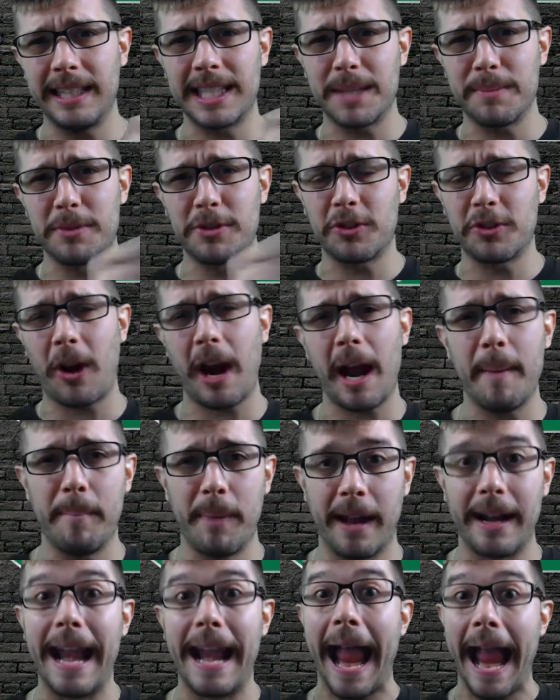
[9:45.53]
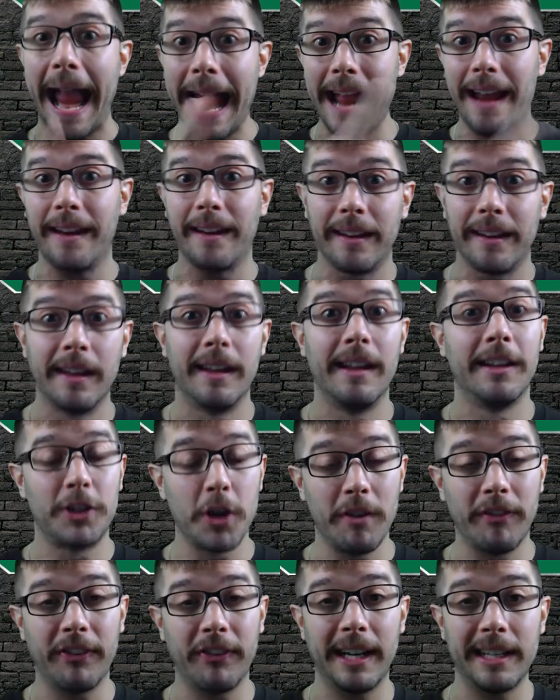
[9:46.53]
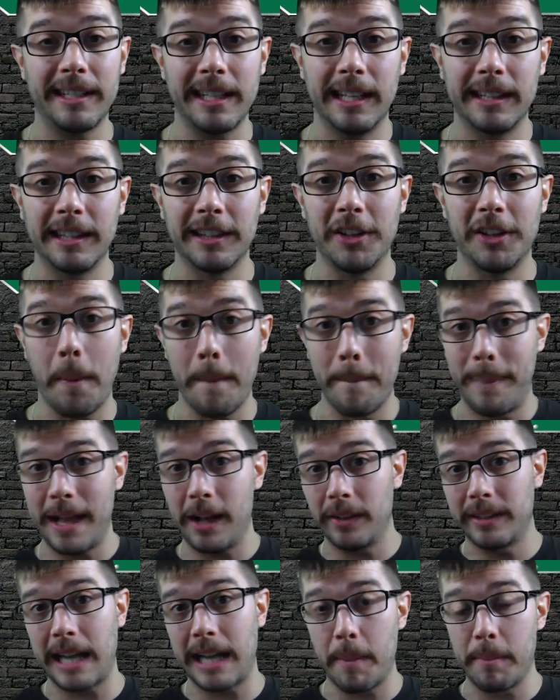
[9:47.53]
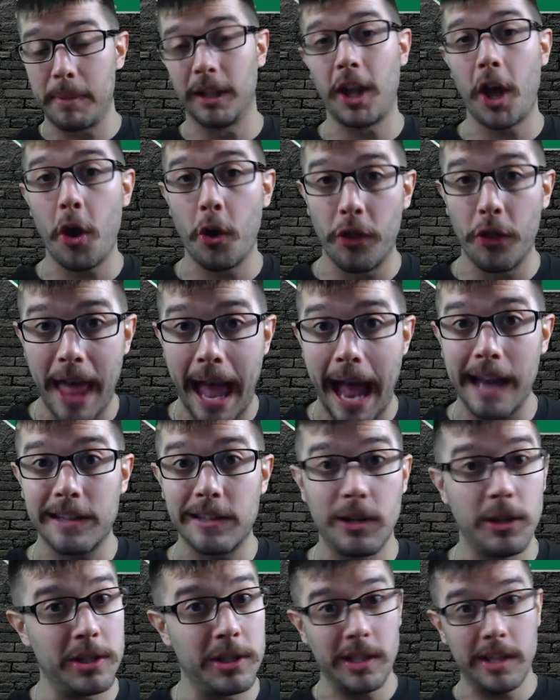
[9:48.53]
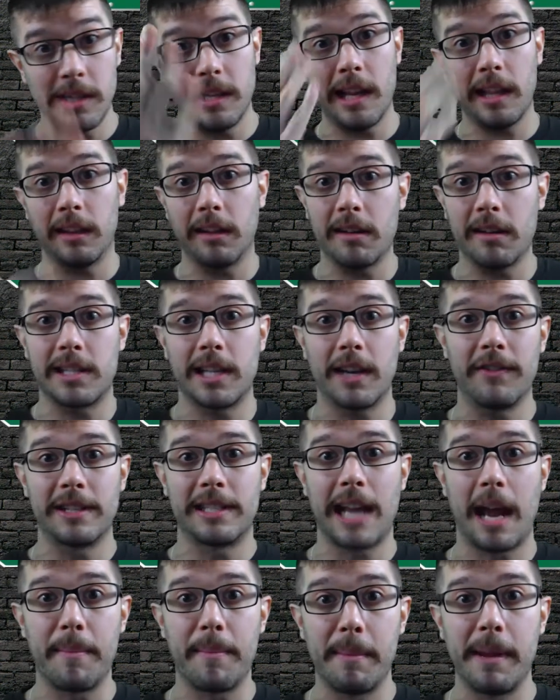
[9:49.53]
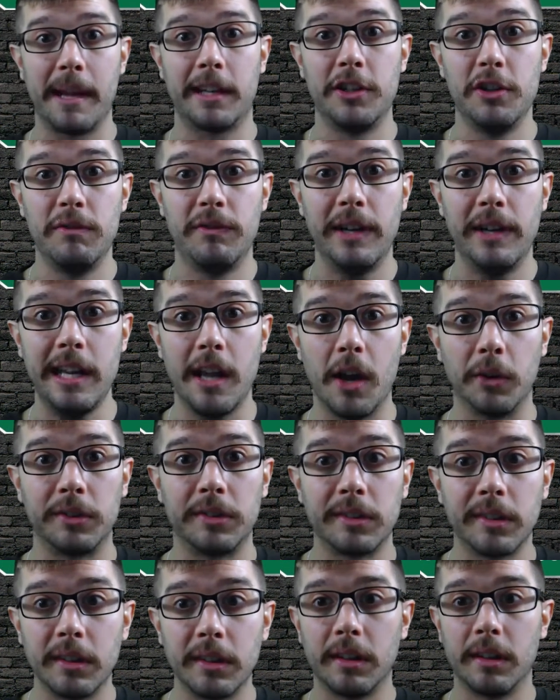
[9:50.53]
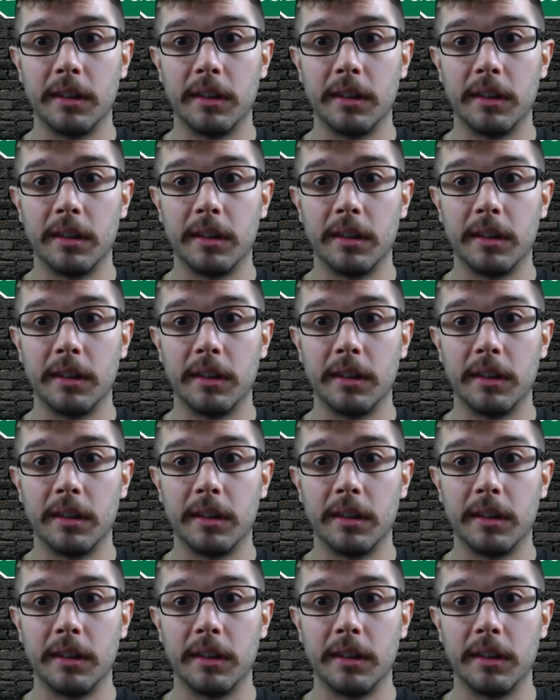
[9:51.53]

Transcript: Hit that subscribe button. And don't forget to hit the little bell down below that, too, so you can get alerts every time I make new videos.